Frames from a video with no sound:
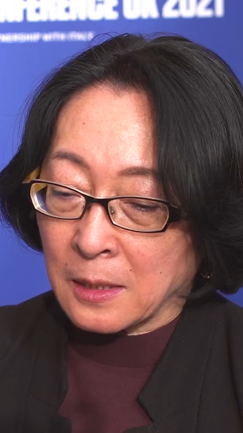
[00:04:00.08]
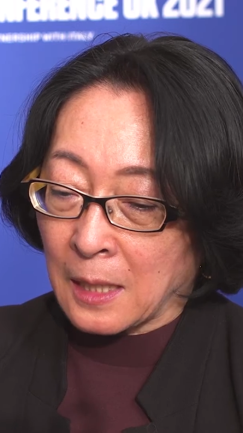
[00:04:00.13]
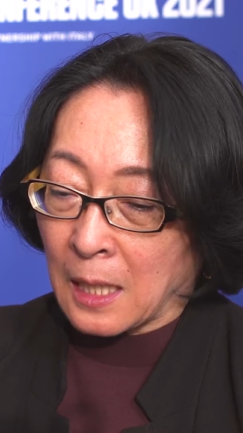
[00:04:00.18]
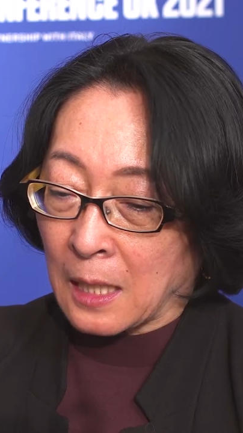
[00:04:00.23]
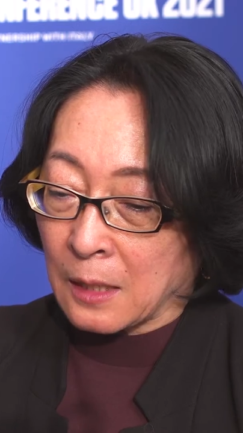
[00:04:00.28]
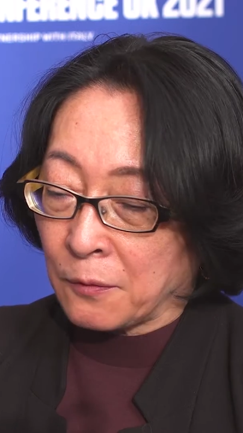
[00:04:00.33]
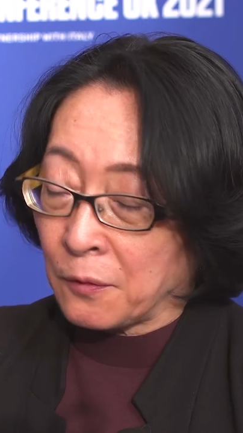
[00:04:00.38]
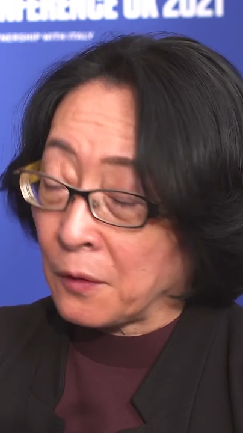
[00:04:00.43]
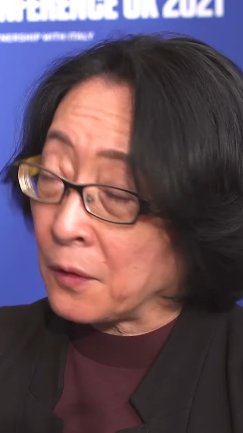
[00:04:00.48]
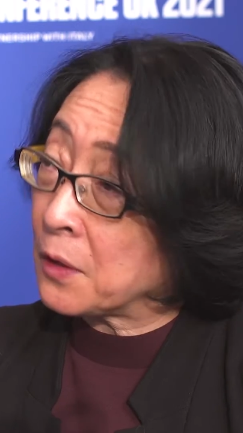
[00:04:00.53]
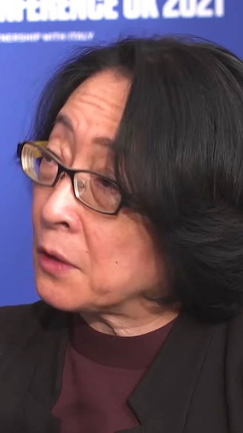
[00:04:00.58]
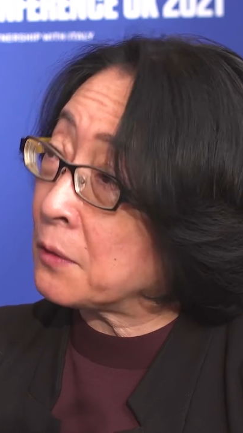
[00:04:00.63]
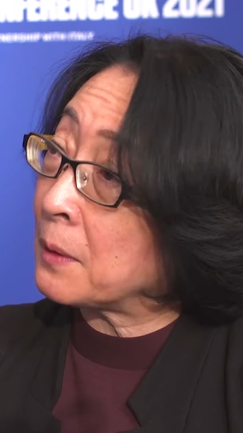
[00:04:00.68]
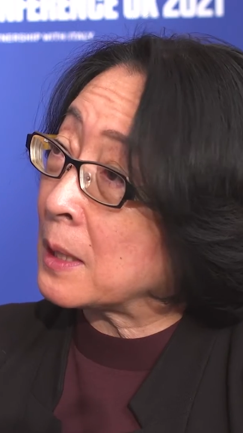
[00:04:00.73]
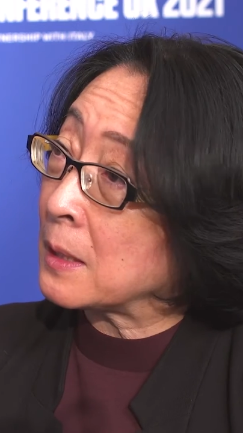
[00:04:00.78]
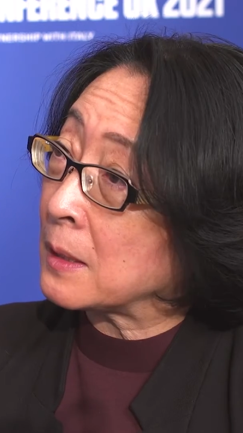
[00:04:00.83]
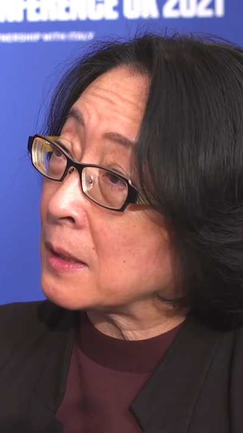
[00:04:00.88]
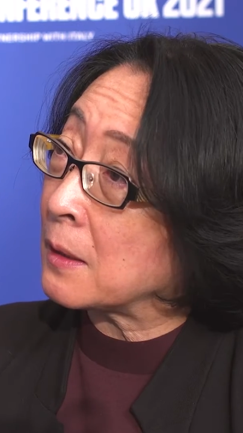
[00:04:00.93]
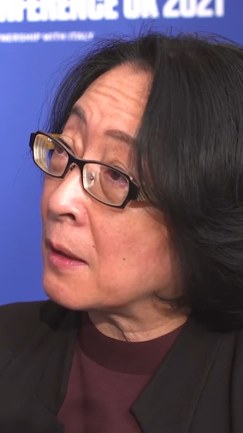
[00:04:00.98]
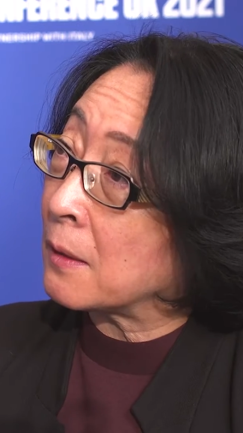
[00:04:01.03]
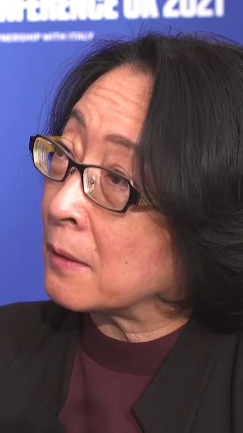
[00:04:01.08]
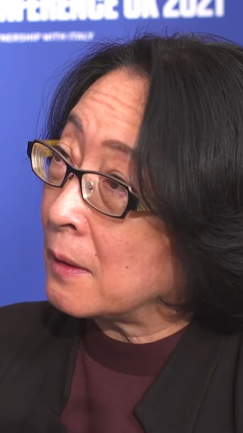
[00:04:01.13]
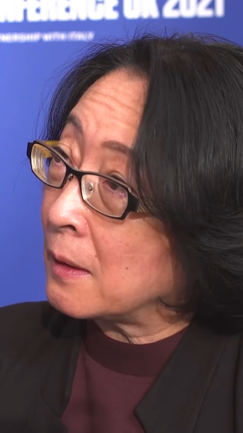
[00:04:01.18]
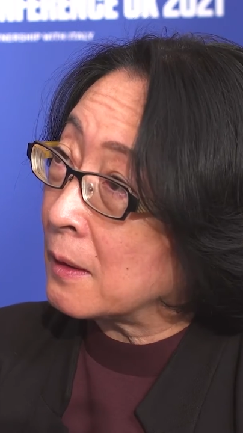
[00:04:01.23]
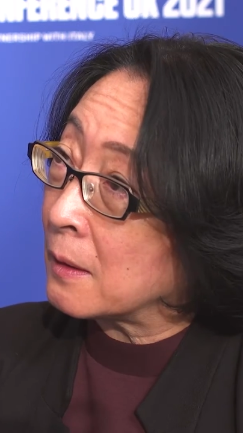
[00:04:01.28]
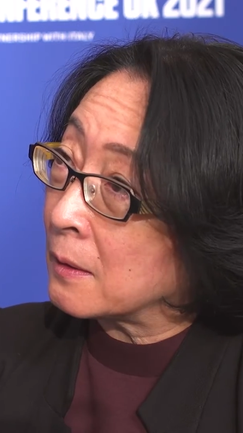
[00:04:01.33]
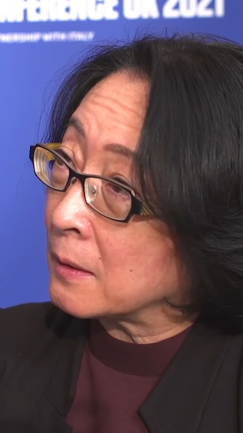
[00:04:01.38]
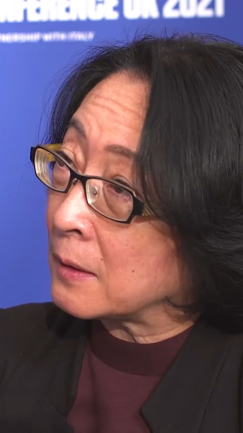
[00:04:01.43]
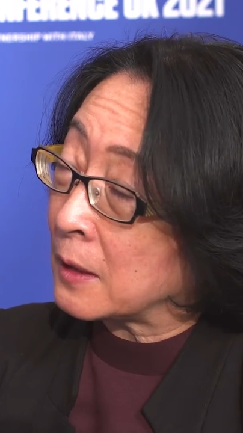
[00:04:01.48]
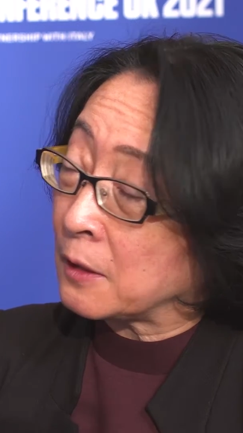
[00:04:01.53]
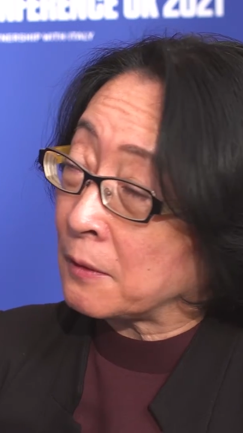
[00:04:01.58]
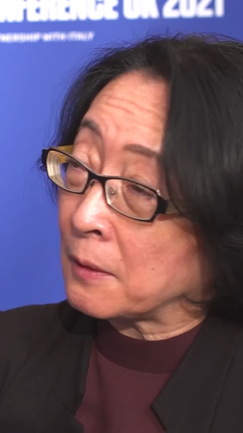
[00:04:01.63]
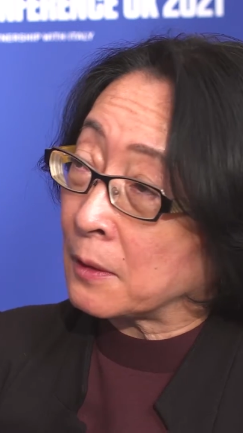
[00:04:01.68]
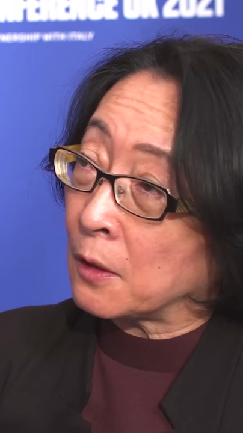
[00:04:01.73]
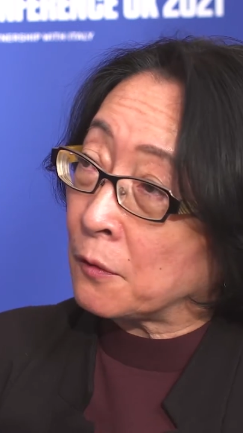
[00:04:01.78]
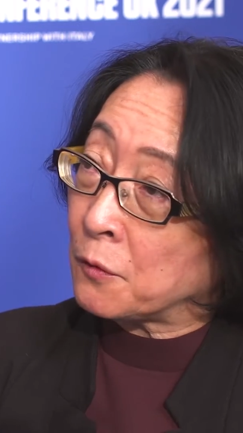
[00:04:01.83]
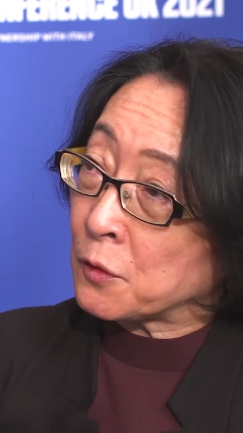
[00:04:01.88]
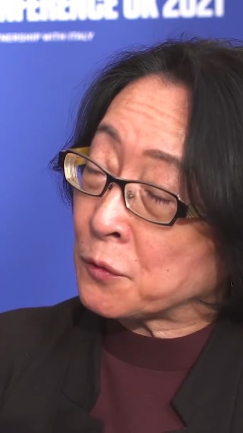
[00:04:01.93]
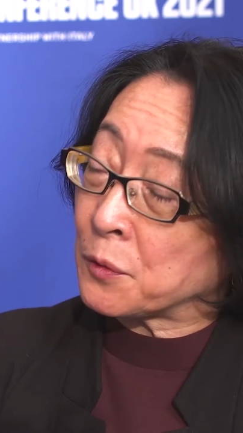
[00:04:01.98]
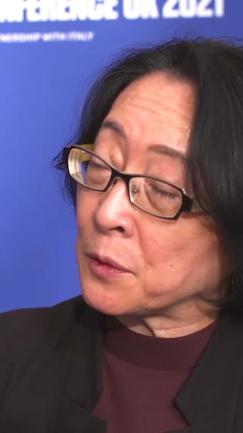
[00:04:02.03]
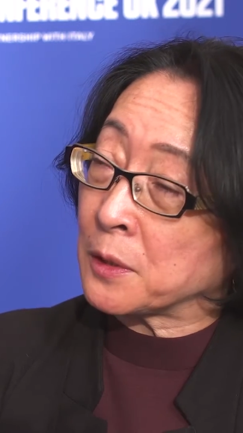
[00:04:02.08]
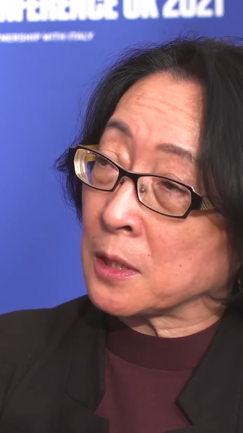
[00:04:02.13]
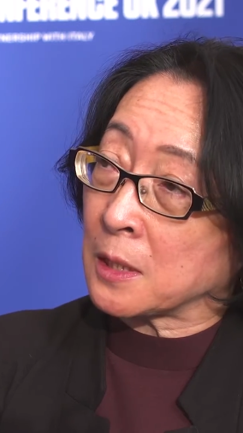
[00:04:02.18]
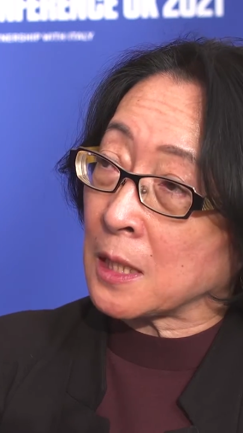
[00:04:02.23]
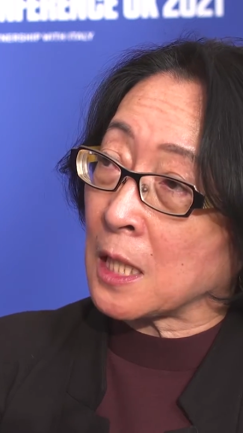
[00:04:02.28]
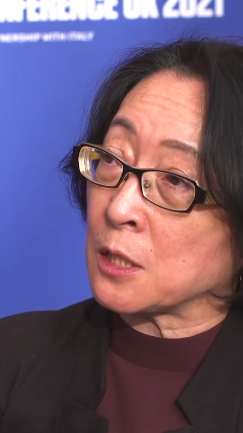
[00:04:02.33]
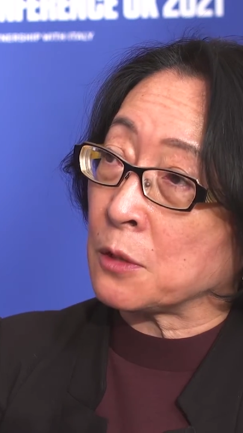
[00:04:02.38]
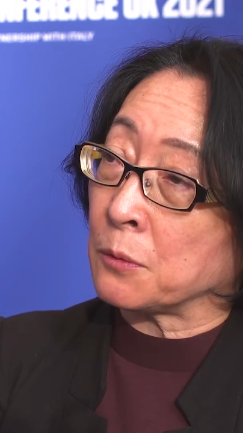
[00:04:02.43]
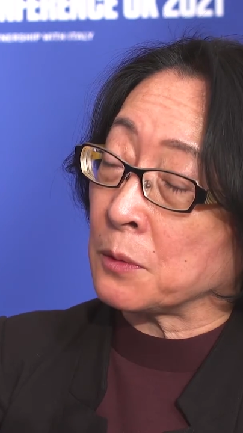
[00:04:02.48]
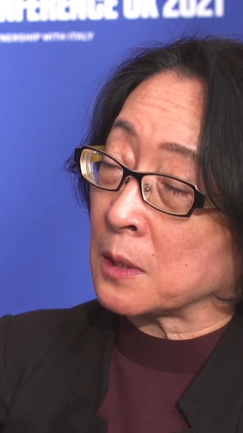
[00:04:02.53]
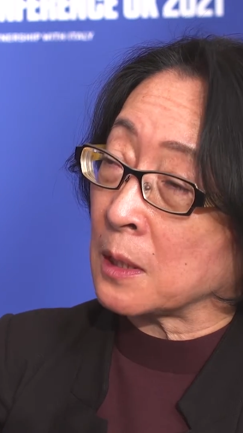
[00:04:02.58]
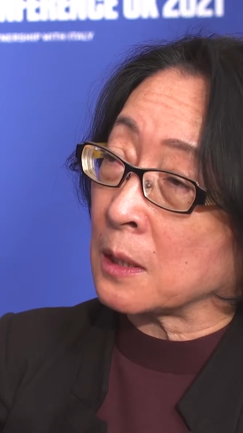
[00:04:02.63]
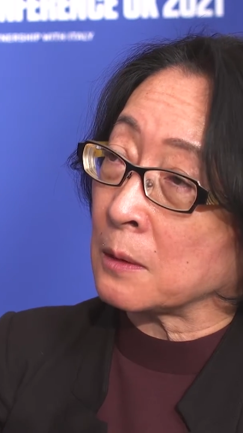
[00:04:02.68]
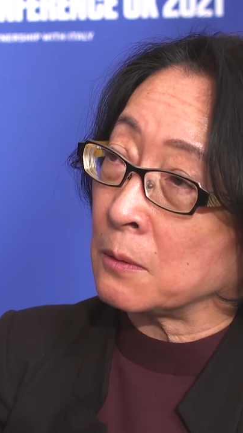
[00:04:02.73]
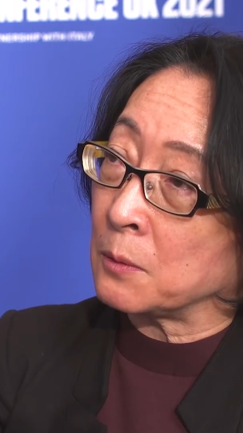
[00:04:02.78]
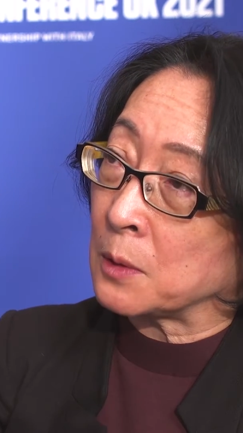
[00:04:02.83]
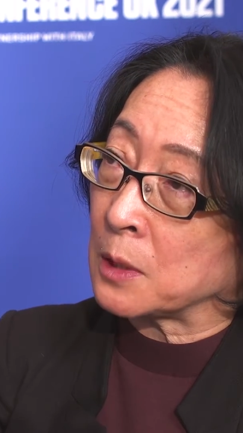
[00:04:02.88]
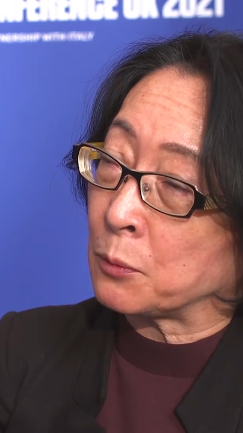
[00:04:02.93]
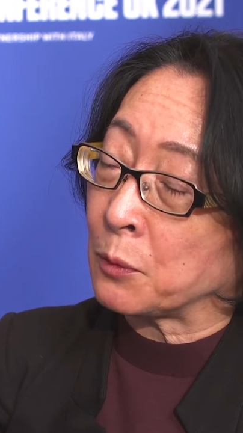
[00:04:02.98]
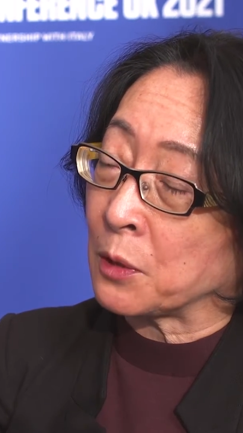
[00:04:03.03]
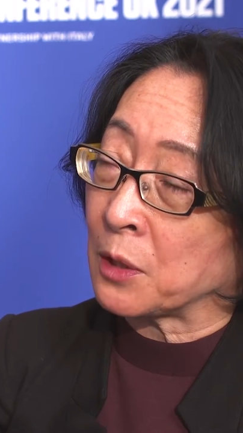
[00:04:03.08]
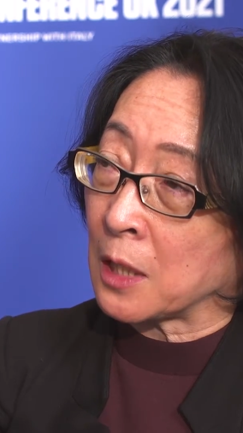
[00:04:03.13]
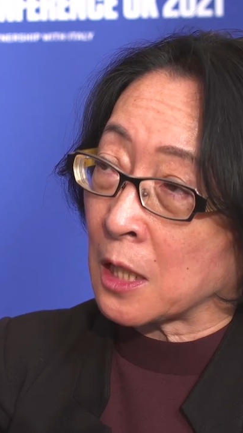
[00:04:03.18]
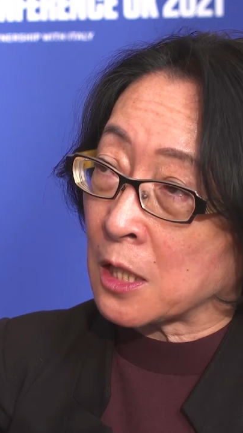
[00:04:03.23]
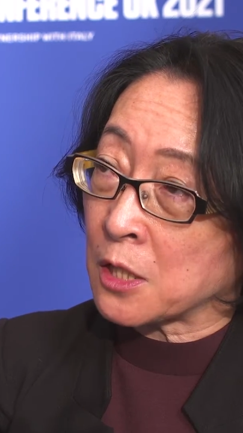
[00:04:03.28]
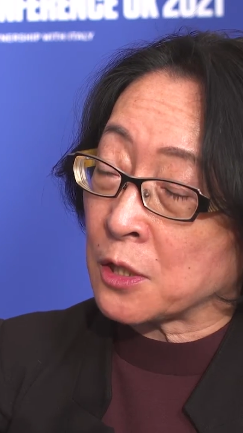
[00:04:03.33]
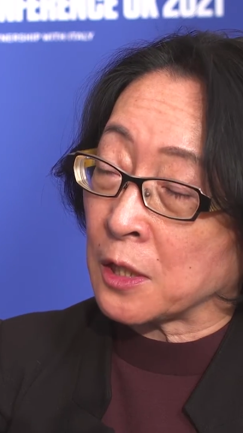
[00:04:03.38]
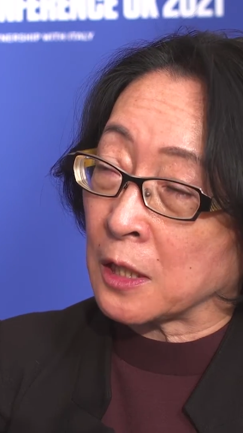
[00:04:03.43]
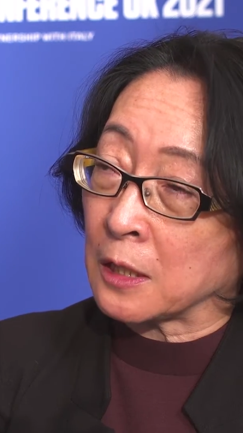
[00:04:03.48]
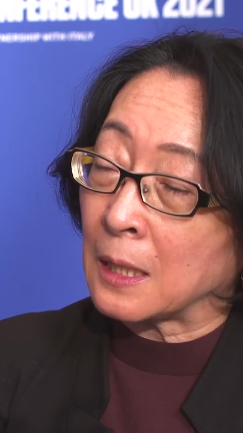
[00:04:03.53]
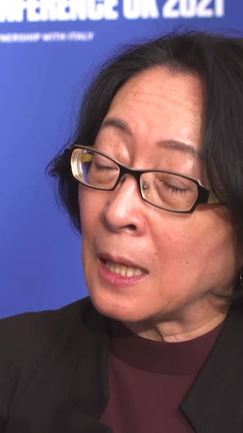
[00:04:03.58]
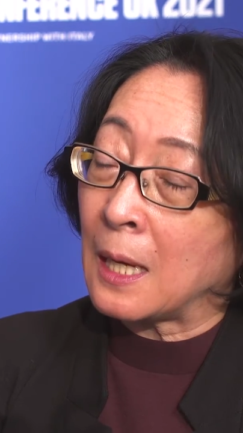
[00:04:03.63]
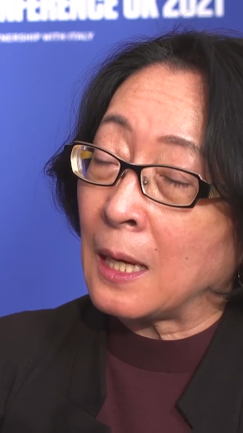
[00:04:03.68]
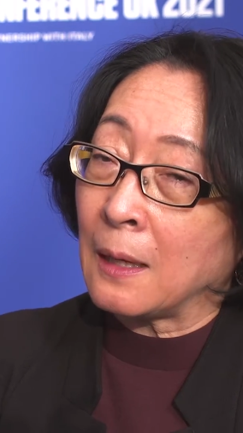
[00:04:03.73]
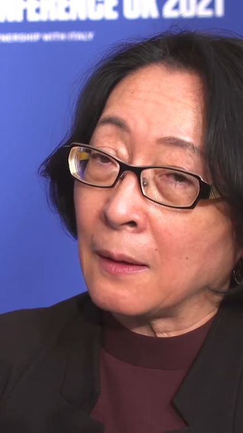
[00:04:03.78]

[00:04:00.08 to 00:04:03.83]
that for UNDRR, the UN Office for Disaster Risk Reduction,